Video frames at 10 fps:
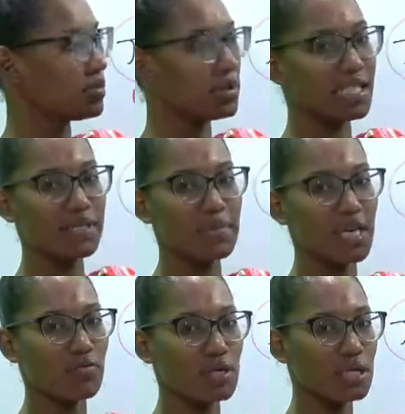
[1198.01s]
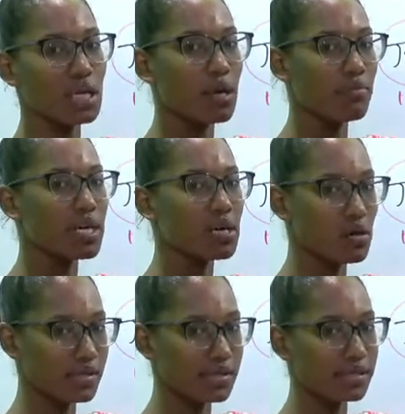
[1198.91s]
this Mary,
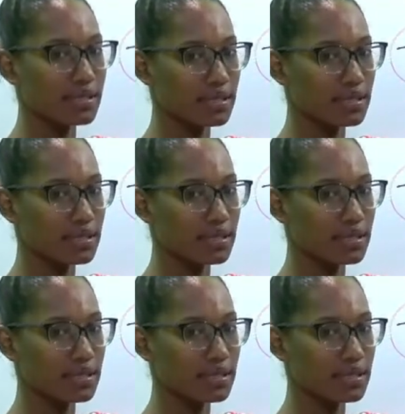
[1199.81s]
because it's